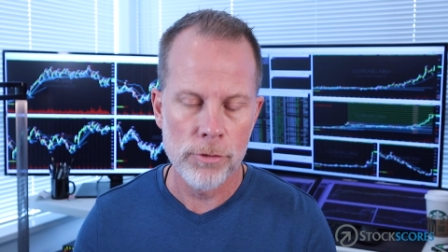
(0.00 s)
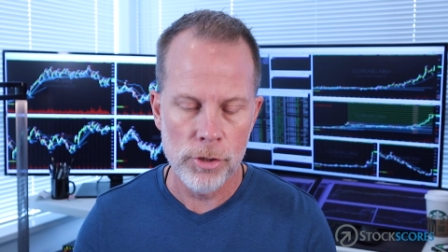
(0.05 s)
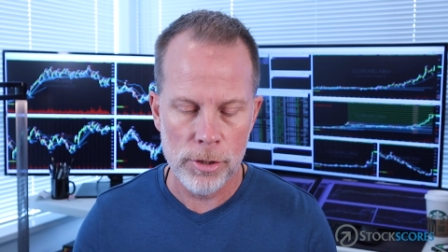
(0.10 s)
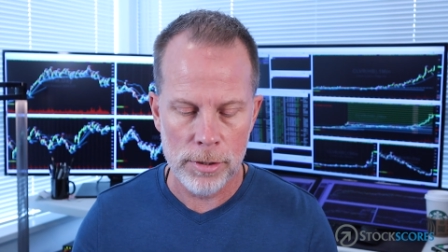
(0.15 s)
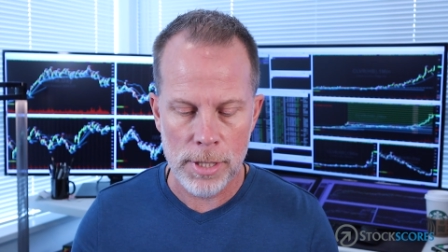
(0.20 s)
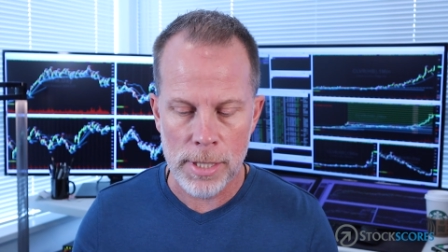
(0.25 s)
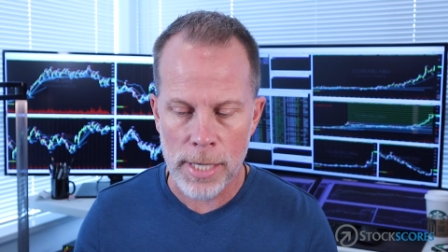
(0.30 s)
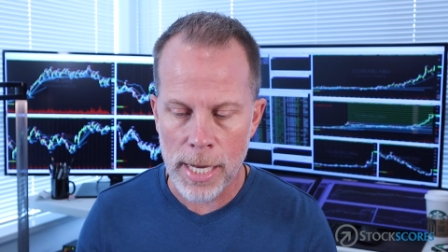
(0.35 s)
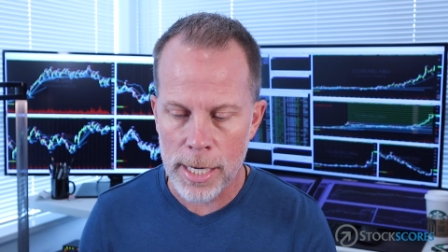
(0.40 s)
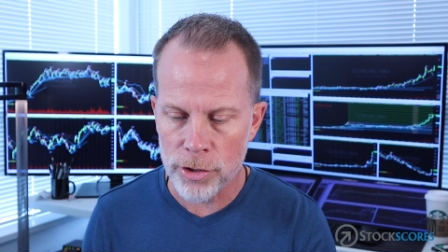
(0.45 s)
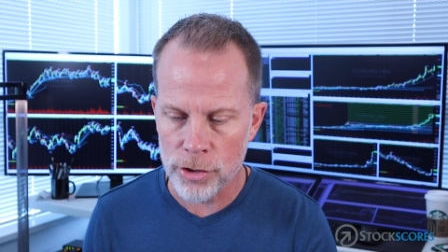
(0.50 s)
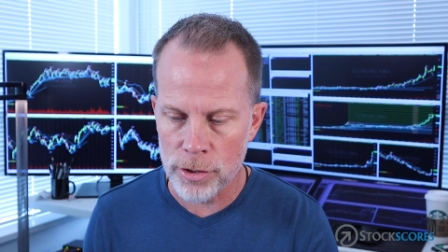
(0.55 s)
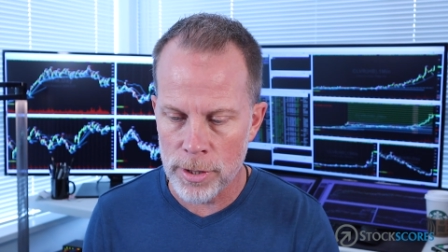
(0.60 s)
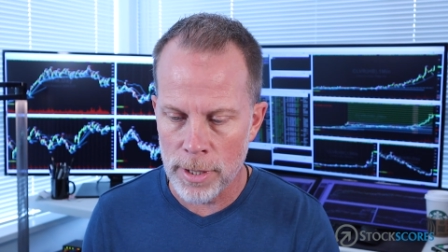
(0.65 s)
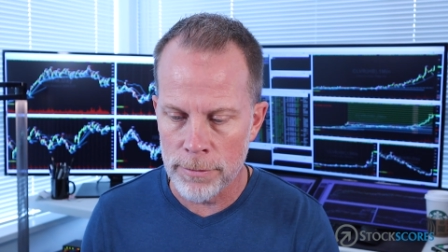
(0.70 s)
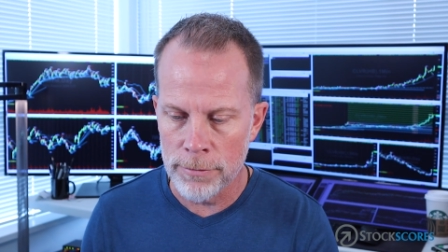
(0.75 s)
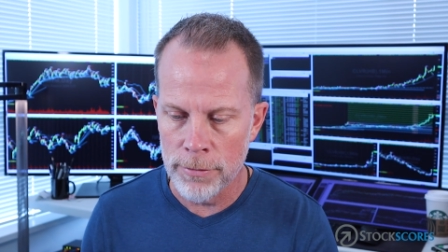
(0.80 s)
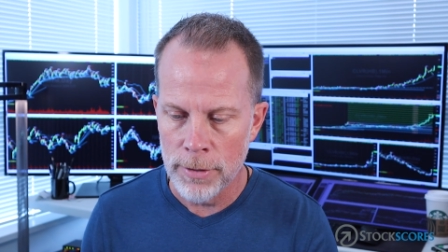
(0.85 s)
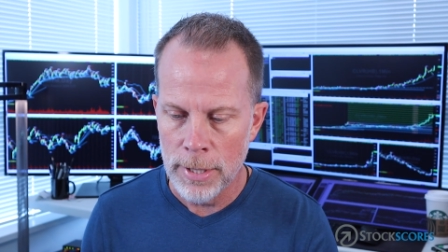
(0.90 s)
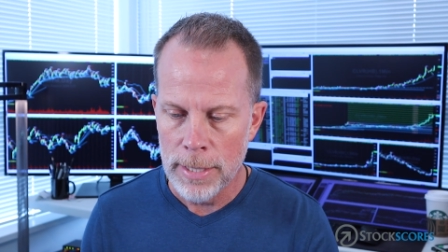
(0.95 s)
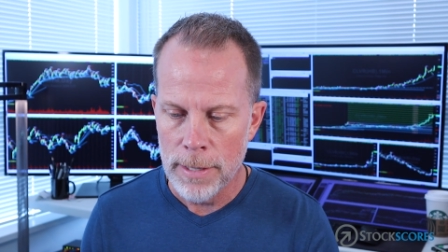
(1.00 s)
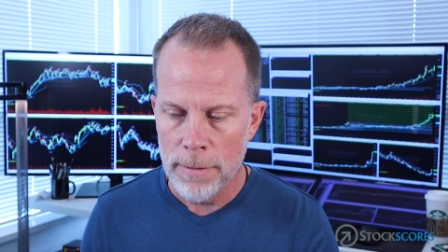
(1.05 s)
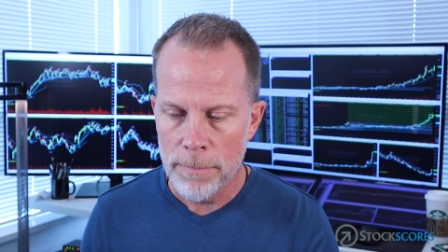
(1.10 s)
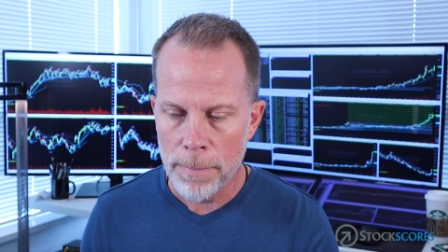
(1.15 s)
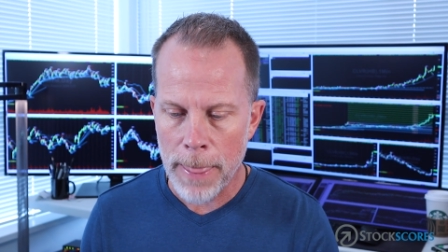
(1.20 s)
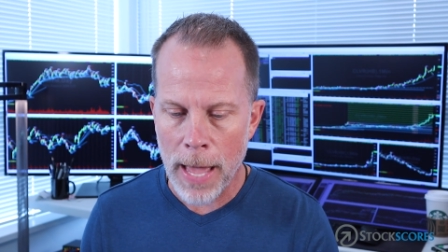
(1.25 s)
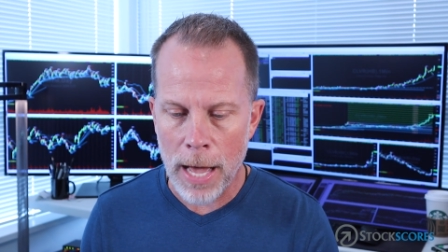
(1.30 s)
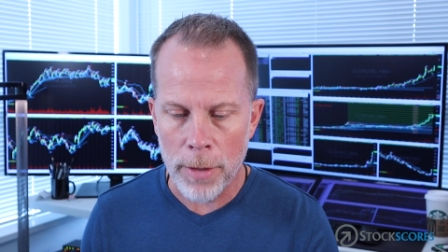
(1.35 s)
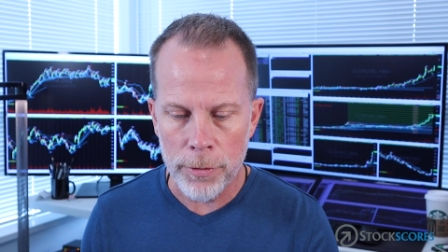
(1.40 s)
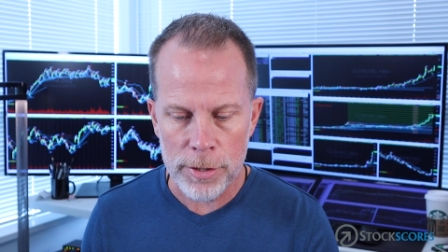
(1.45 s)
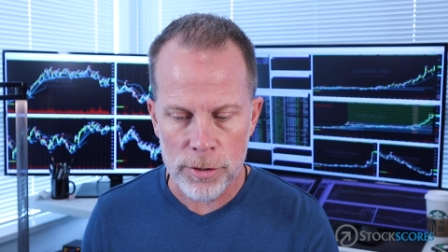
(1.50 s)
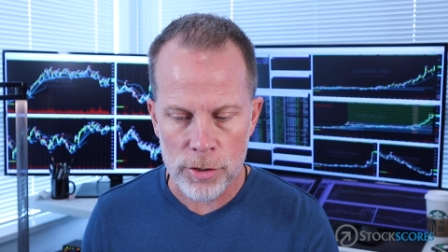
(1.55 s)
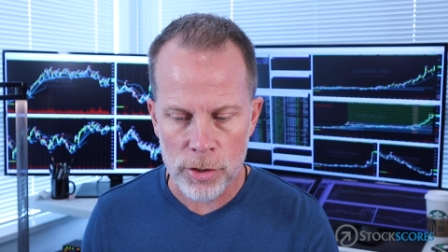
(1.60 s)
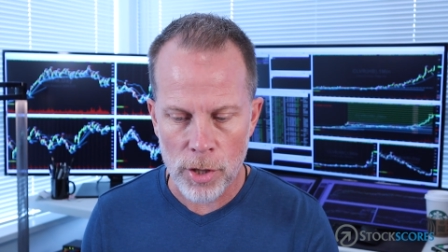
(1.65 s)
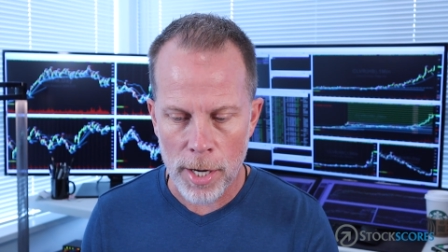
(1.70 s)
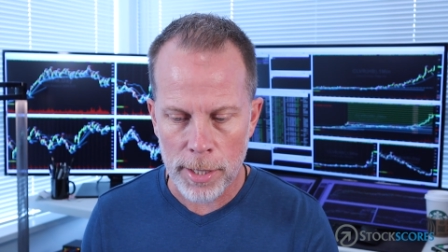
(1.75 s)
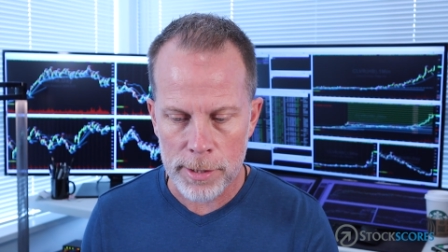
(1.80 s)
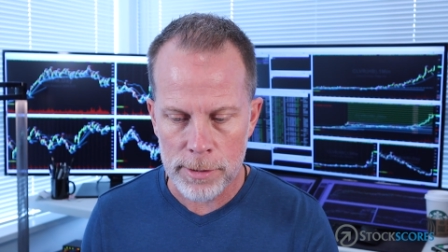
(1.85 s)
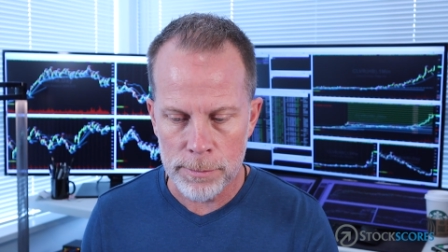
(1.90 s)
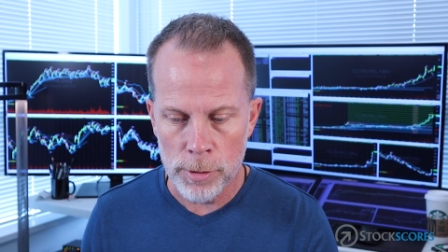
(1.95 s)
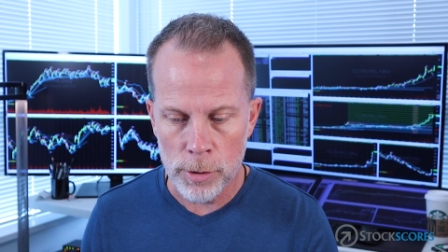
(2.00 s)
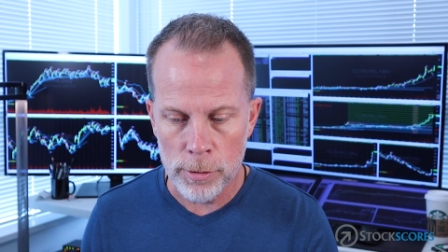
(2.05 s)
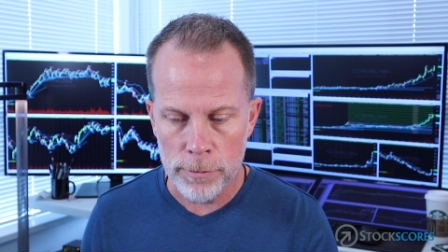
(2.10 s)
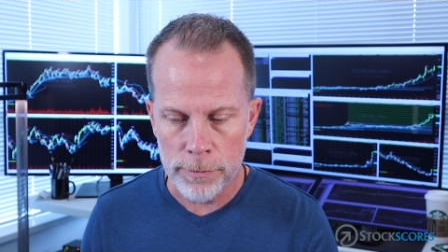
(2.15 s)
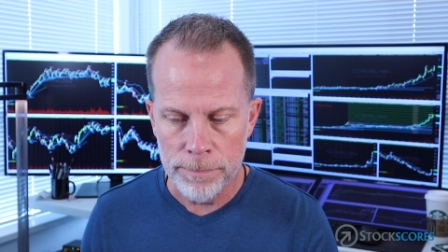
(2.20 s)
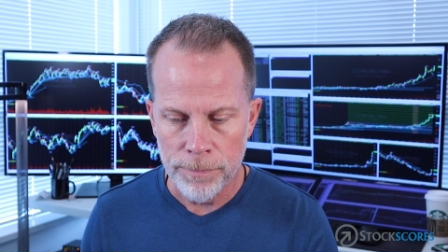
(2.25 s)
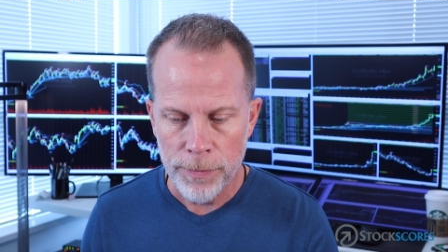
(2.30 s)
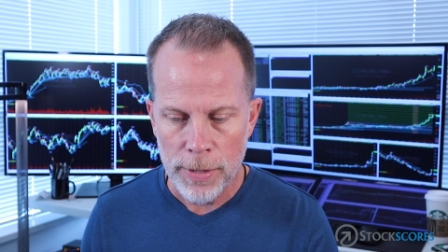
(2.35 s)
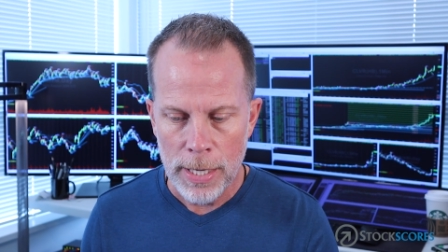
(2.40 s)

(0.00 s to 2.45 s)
just the nature of how these stocks move.